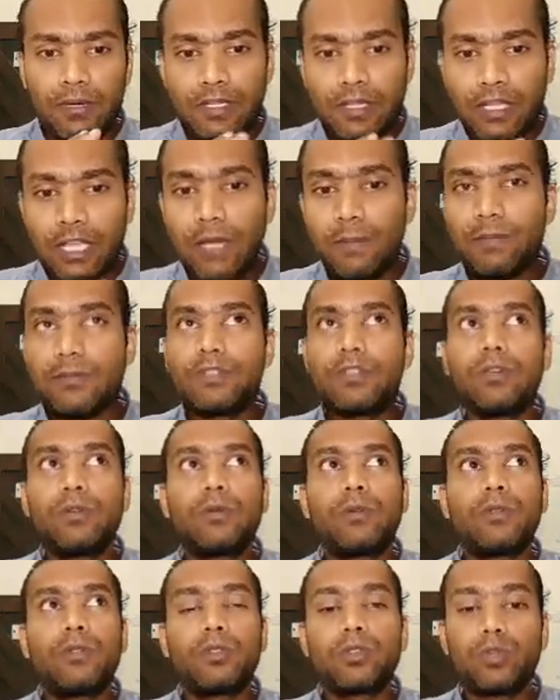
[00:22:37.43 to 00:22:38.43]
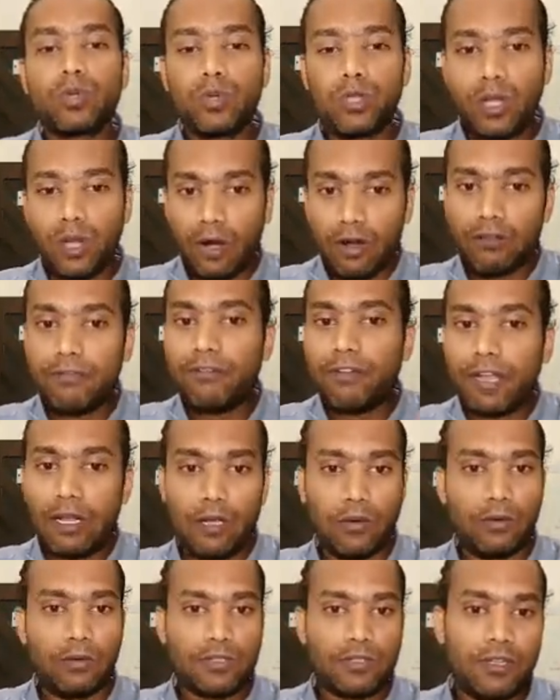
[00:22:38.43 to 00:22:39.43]
keeps you through a lot of
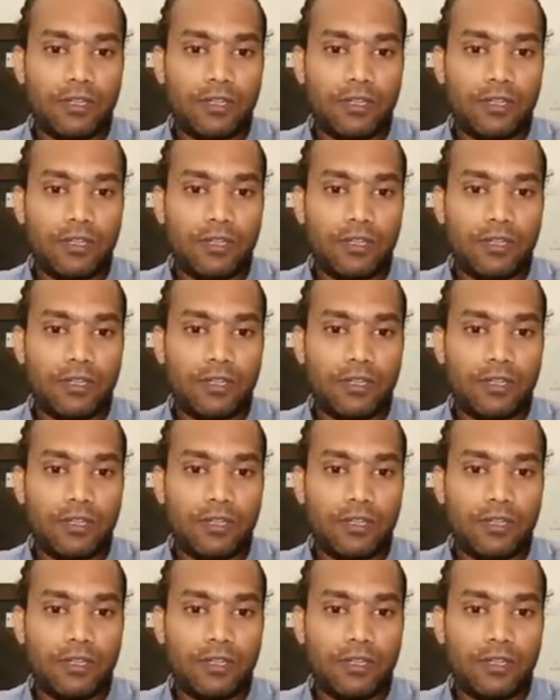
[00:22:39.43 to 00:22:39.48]
failures,